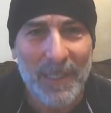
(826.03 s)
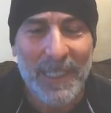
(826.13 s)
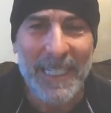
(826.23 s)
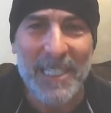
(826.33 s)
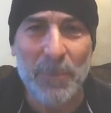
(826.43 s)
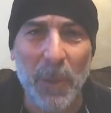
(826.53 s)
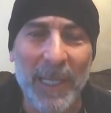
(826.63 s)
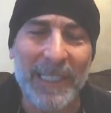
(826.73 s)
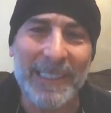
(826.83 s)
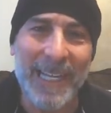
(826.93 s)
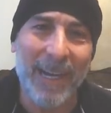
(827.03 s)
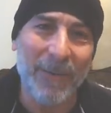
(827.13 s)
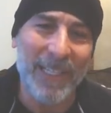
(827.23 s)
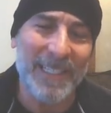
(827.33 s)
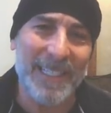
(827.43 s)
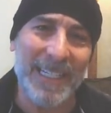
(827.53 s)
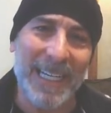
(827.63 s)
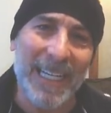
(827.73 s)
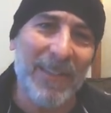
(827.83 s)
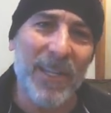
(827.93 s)
He is breaking down that, see,
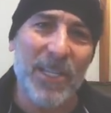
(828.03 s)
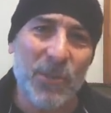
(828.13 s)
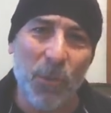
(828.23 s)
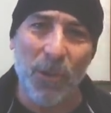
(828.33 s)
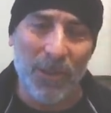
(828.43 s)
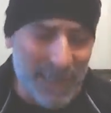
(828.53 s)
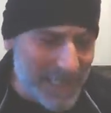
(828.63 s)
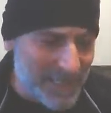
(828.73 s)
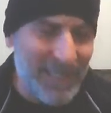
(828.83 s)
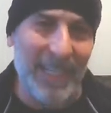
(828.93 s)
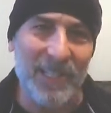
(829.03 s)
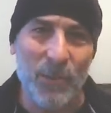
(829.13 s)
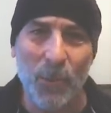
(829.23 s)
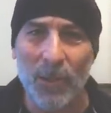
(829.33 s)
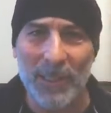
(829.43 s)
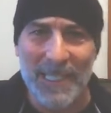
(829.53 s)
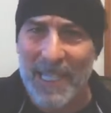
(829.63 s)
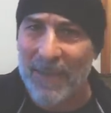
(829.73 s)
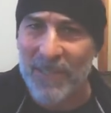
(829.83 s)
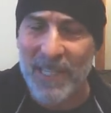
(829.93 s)
in this world, in Satan's world, as
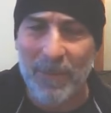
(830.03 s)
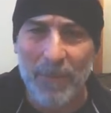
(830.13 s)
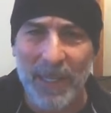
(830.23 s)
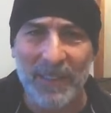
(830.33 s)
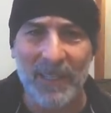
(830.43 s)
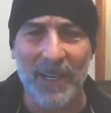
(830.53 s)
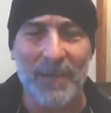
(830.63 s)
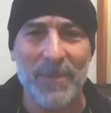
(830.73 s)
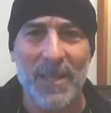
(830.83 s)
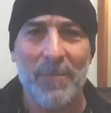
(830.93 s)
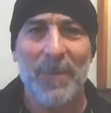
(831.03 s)
I've said many times,